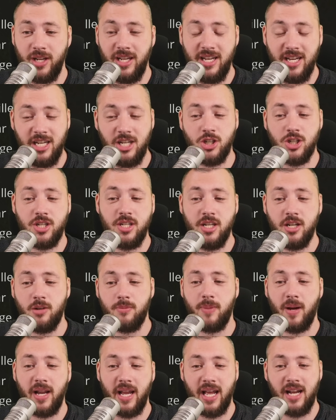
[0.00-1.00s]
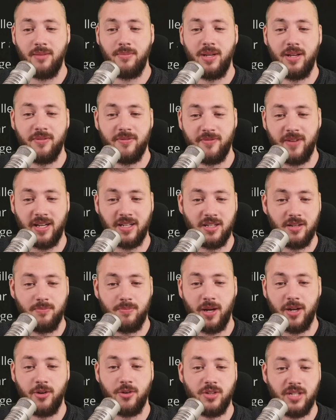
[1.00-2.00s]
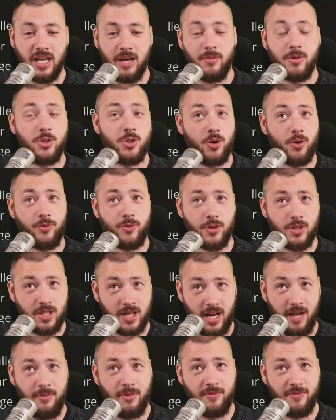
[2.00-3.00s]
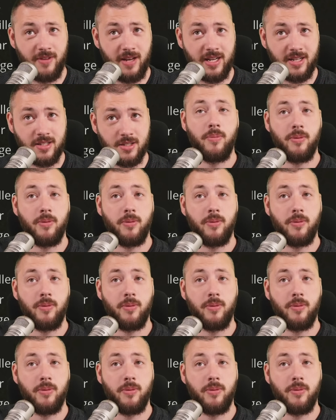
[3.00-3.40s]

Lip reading: each nearby enemy affected by your damage over time effect.